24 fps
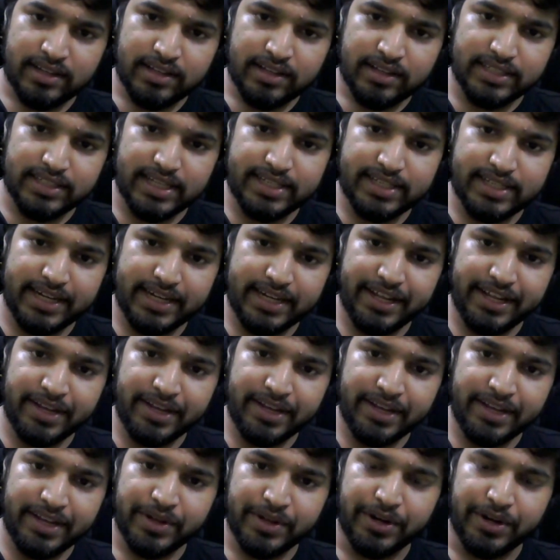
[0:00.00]
GCD
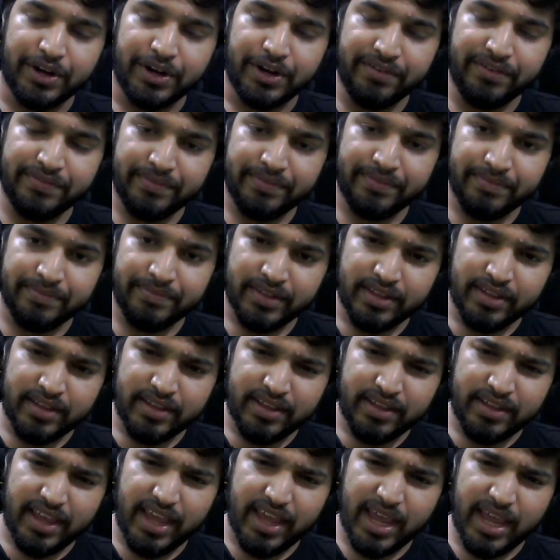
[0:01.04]
of
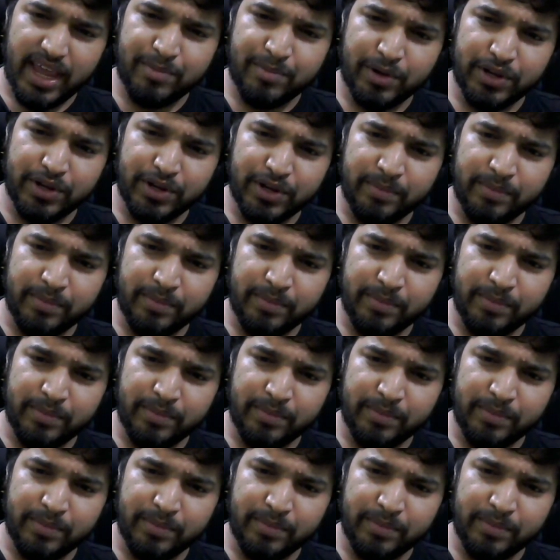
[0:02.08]
A modulo